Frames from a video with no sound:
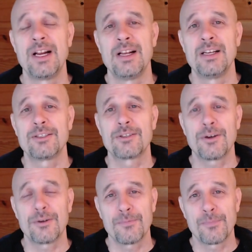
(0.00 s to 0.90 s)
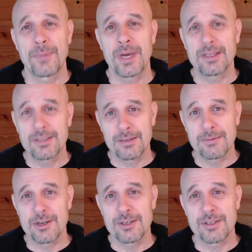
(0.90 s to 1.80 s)
So, back to the
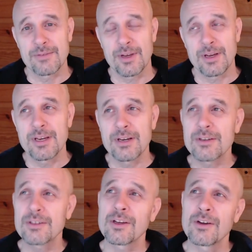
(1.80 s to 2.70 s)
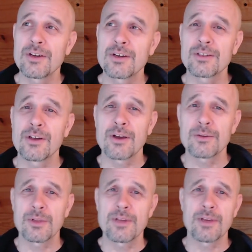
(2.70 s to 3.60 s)
emergency fund. Years ago, years ago, I was
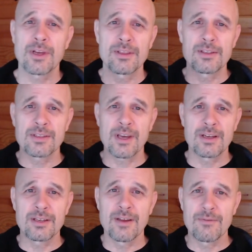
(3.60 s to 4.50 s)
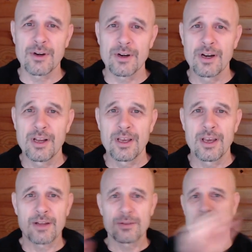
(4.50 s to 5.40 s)
living on this side of Denver and I
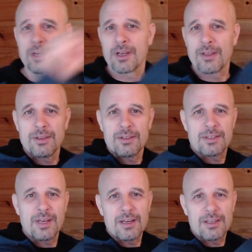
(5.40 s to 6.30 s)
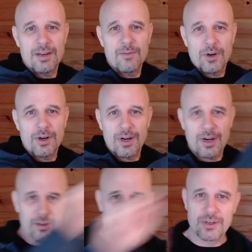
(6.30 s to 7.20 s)
was working on this side of Denver. And I
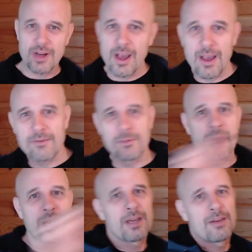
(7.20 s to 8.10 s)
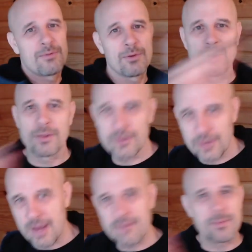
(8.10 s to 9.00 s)
was driving back and forth and
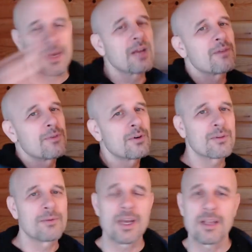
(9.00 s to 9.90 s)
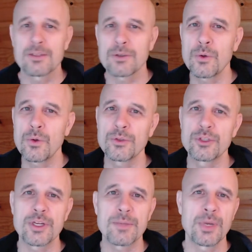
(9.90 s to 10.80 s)
driving back and forth. And we had this old
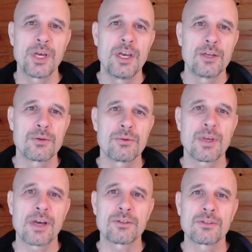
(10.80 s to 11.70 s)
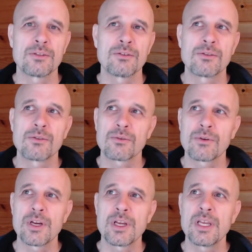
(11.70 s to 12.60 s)
Jeep,
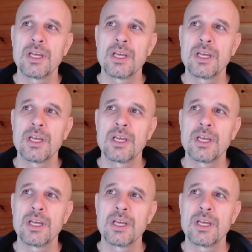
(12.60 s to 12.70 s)
2003,